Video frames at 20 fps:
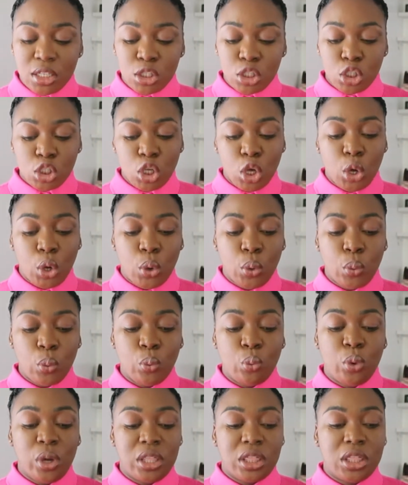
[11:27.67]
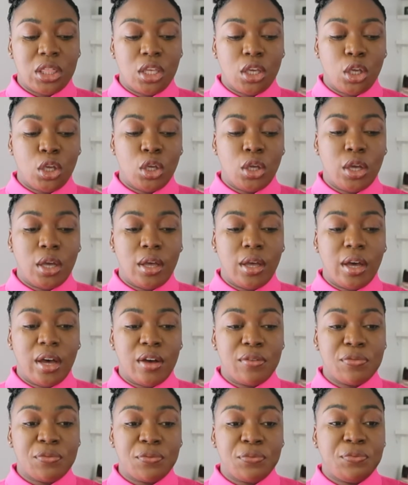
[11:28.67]
So with
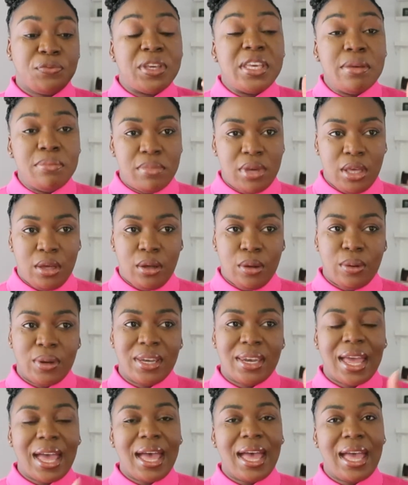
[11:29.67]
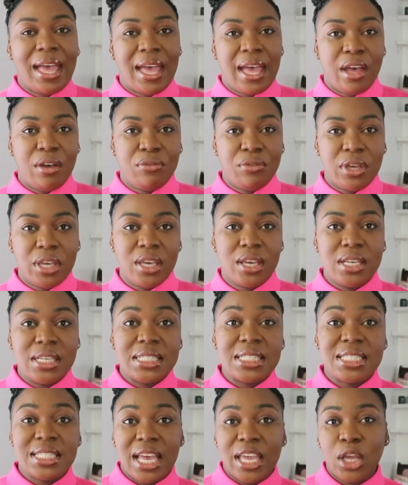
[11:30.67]
a female, not having a
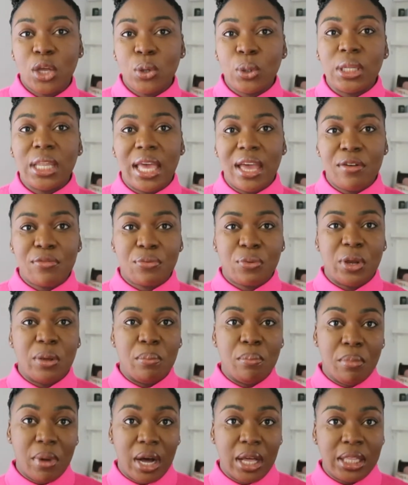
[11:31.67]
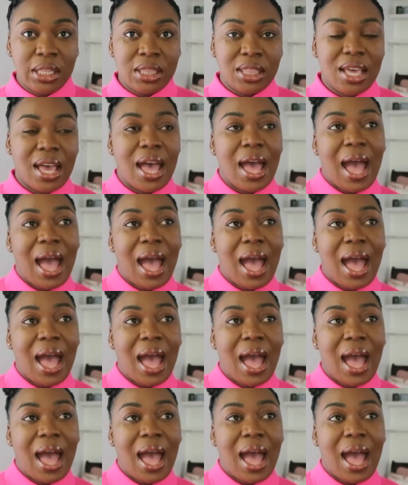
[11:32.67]
cycle every month